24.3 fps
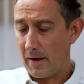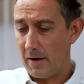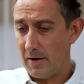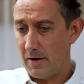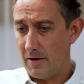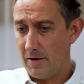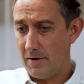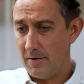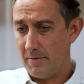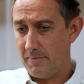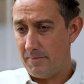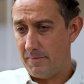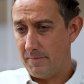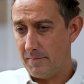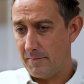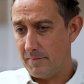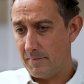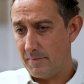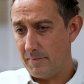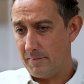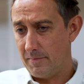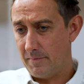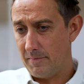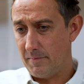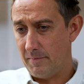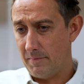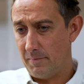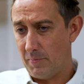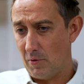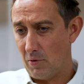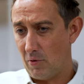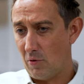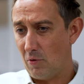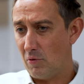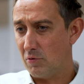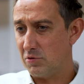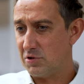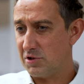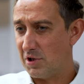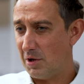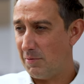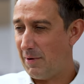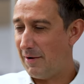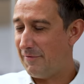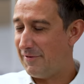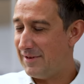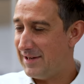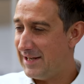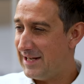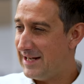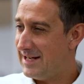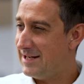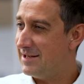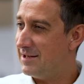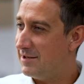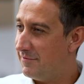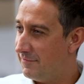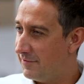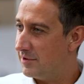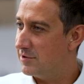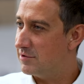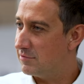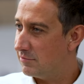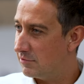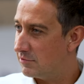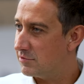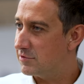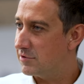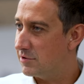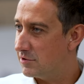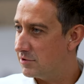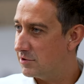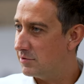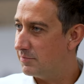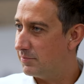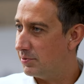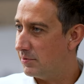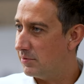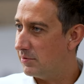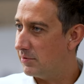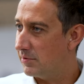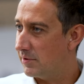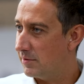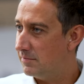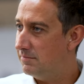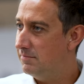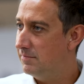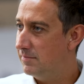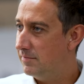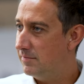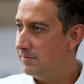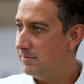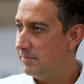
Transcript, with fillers: but also having the individuals to support them